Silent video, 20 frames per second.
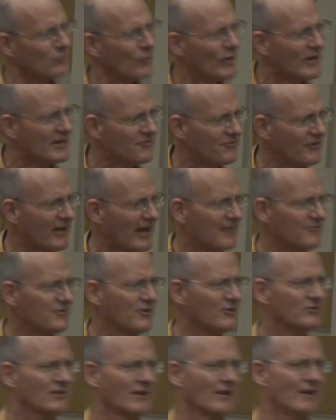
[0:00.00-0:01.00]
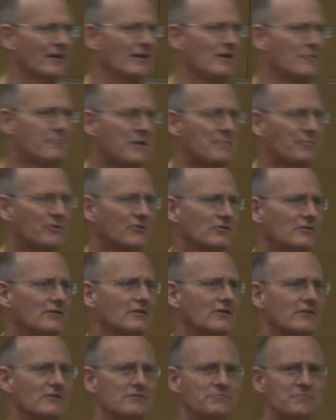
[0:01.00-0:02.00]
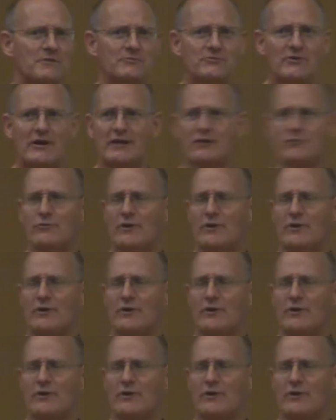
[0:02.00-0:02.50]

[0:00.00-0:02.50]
25 years. Yeah, these people try to